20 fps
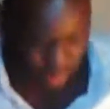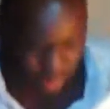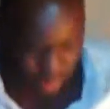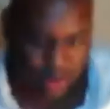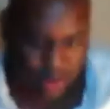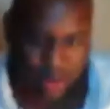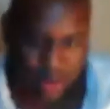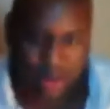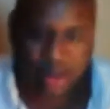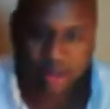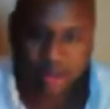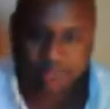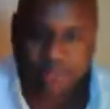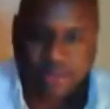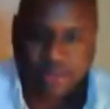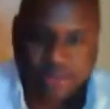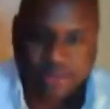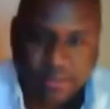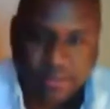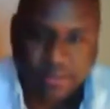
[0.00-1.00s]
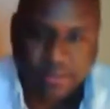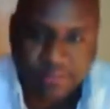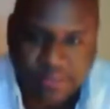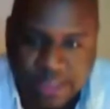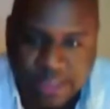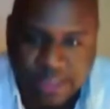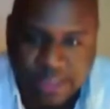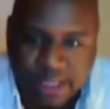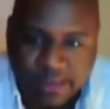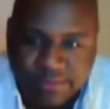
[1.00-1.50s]
so of course I'd
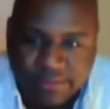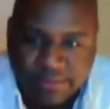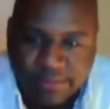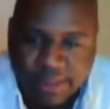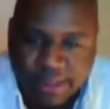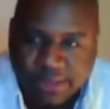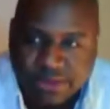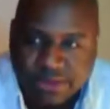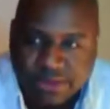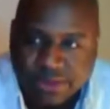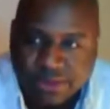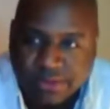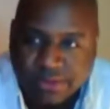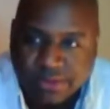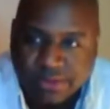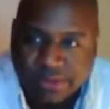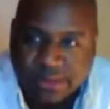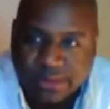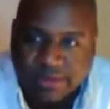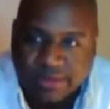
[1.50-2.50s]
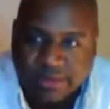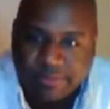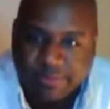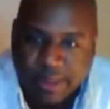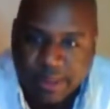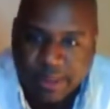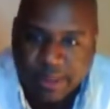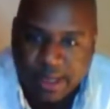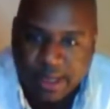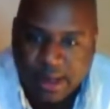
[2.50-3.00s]
miss a lot of the mainstream stuff. But